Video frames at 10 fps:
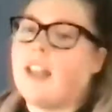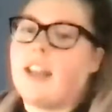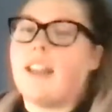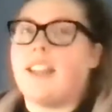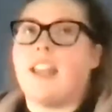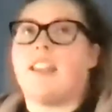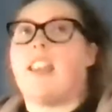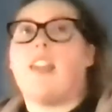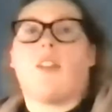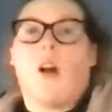And at the end of the
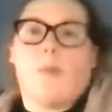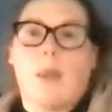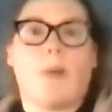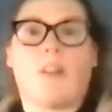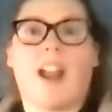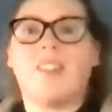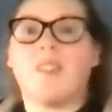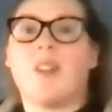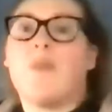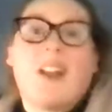day, they're all people, right? So
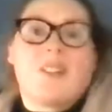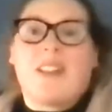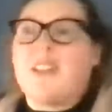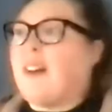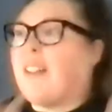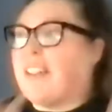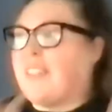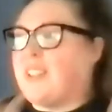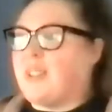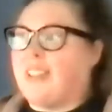you want to treat them all
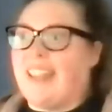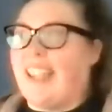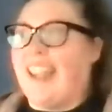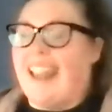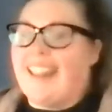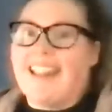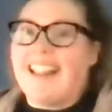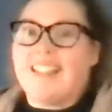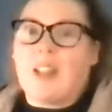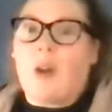individually. And I think
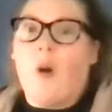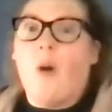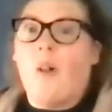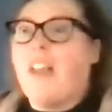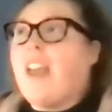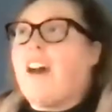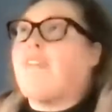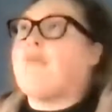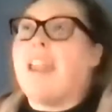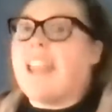that's the goal
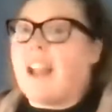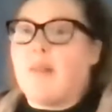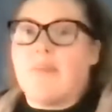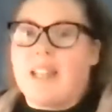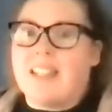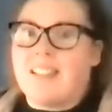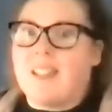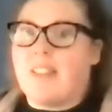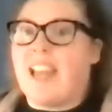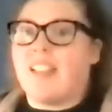of many companies to
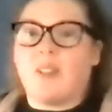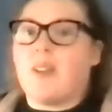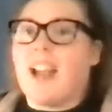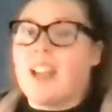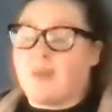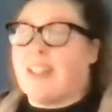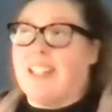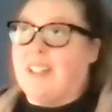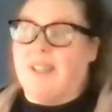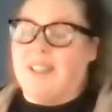do that. So you guys
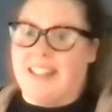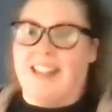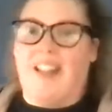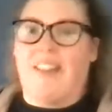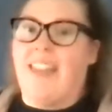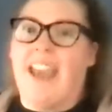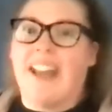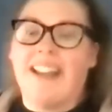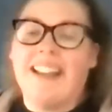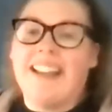really do hit the nail on the
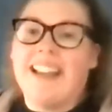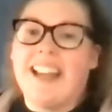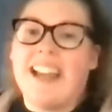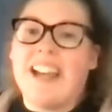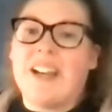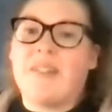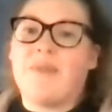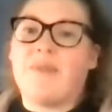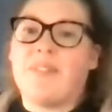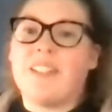head.
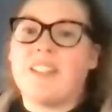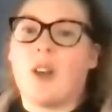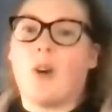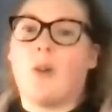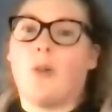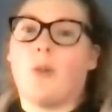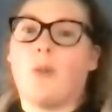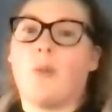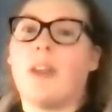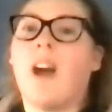Um, so
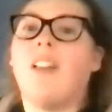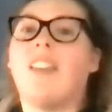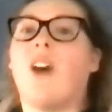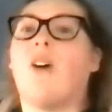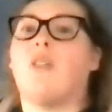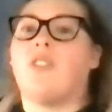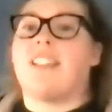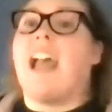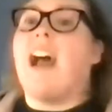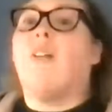we all know
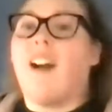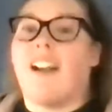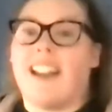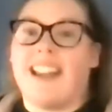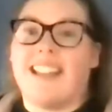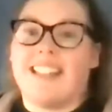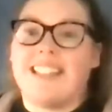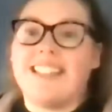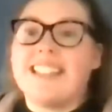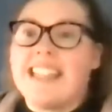just how hard it
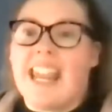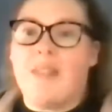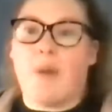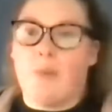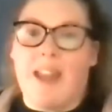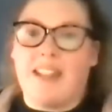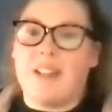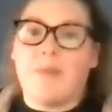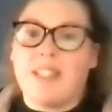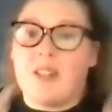is to gain
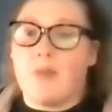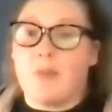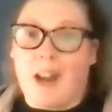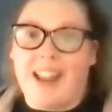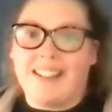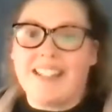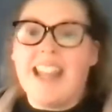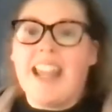momentum as a new brand